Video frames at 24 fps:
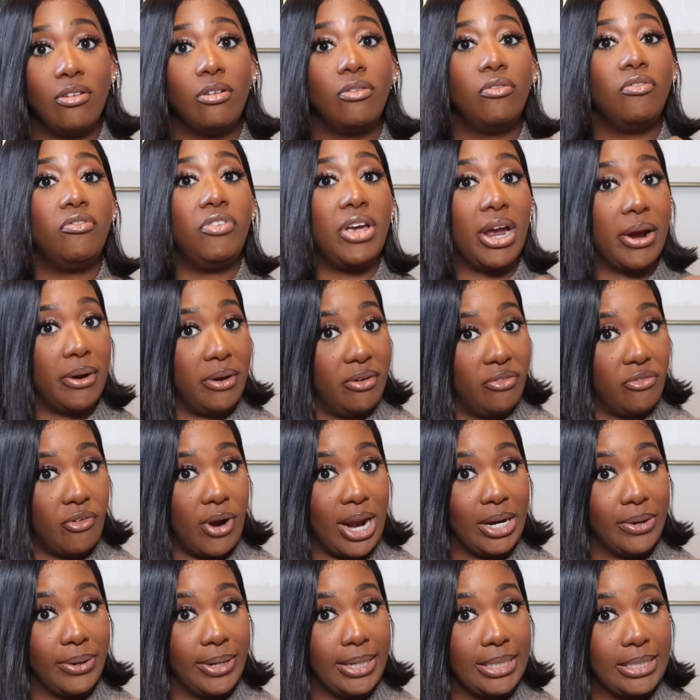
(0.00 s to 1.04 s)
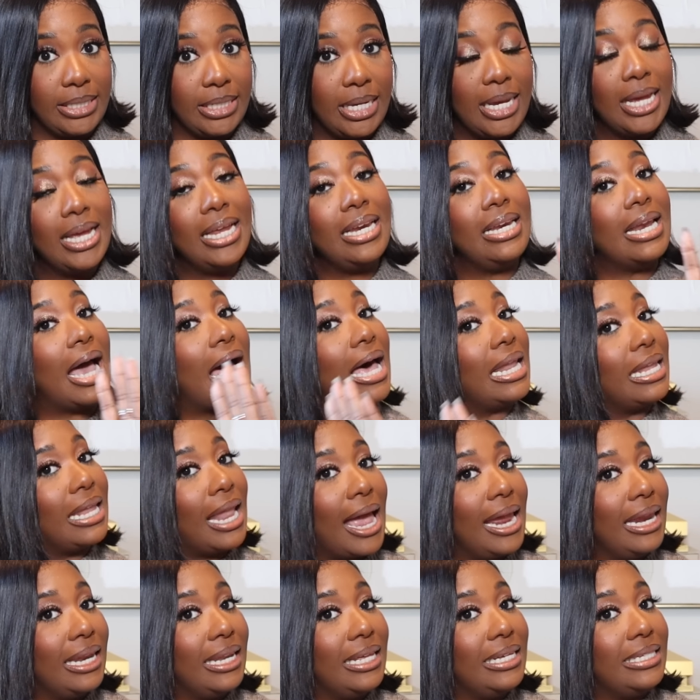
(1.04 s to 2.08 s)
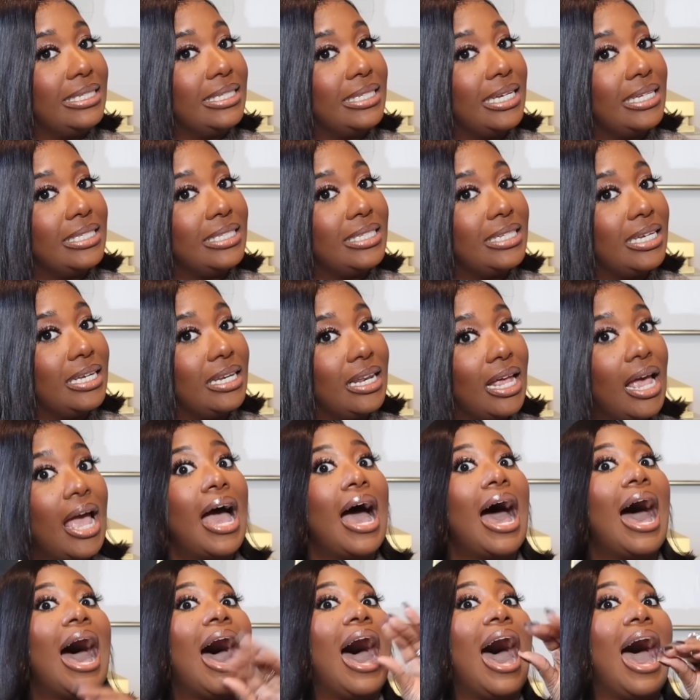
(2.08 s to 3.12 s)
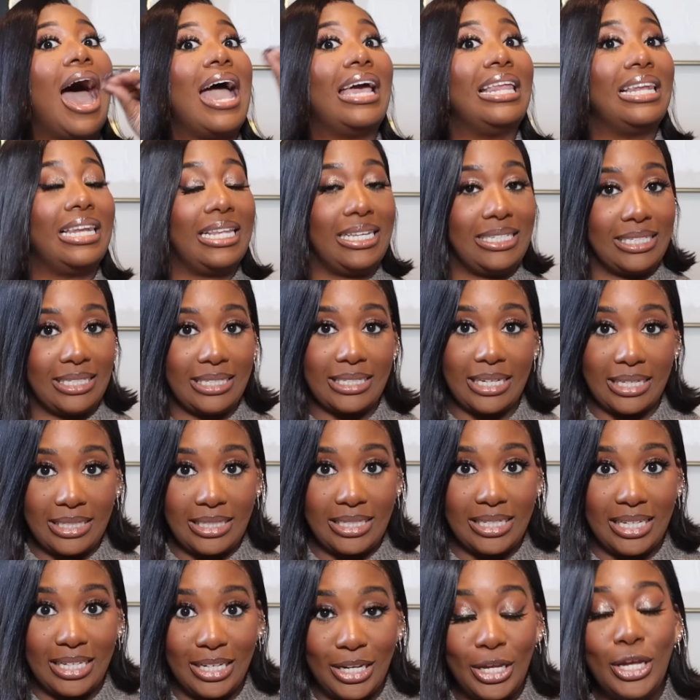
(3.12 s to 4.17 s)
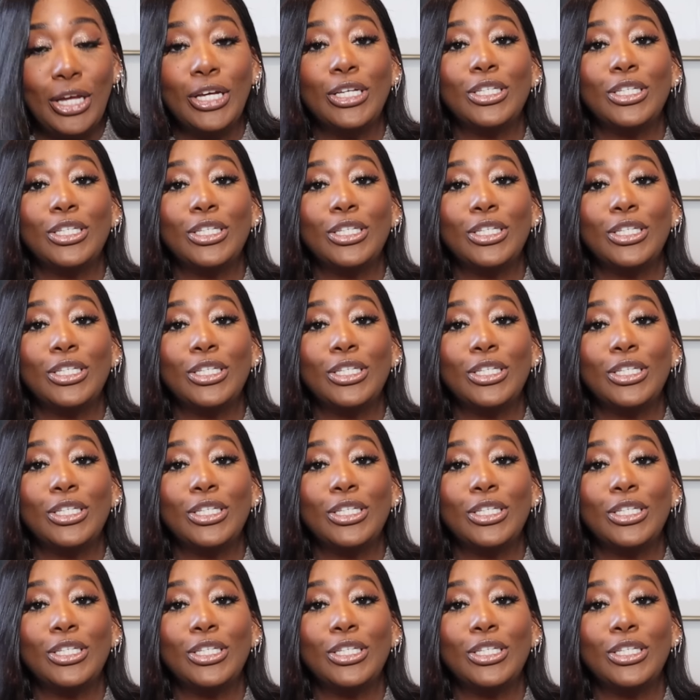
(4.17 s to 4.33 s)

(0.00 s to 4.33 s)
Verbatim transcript: Very fragrant, not lightly scented, highly scented.